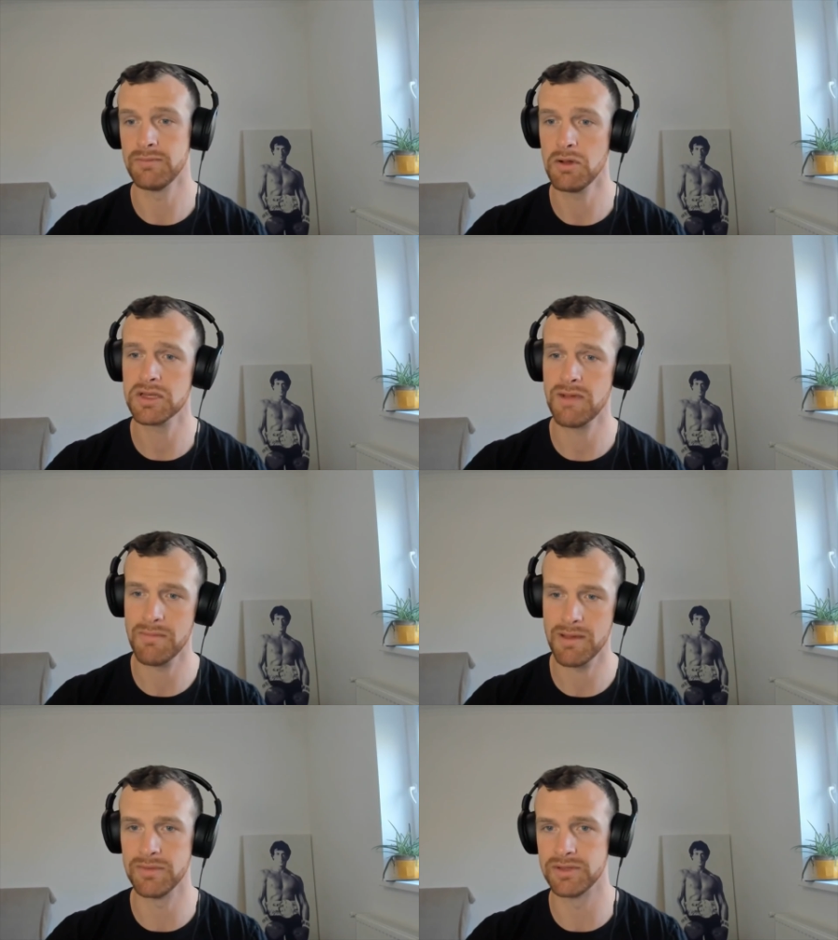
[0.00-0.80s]
Most of my
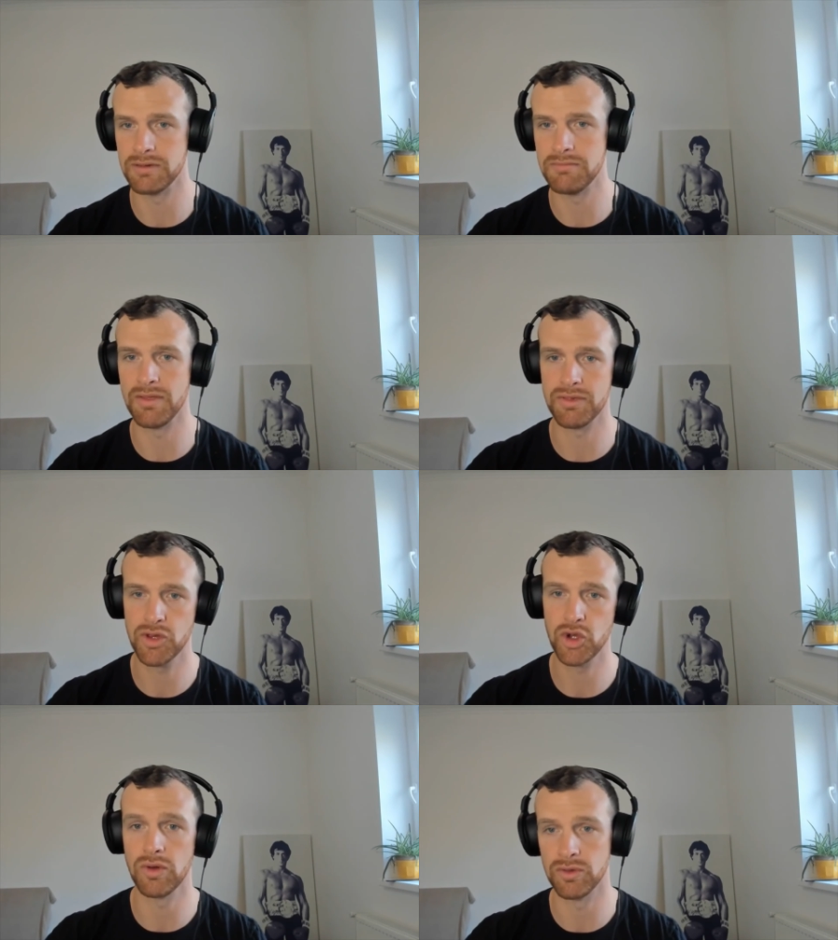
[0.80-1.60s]
members are month
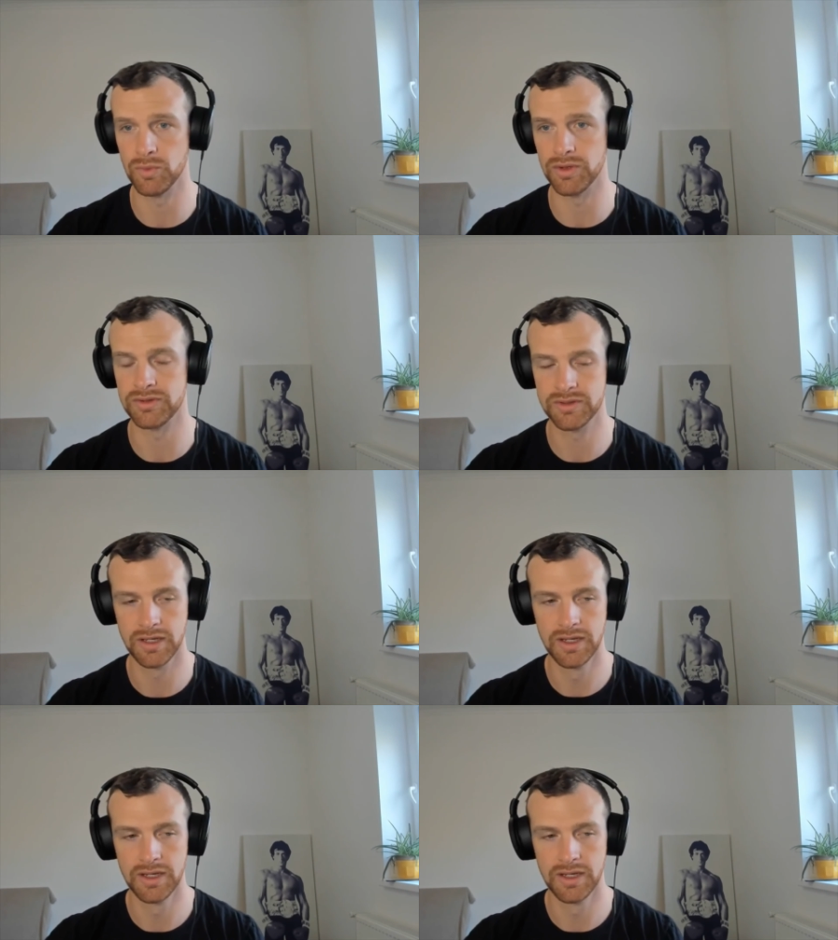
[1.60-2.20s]
2 onwards.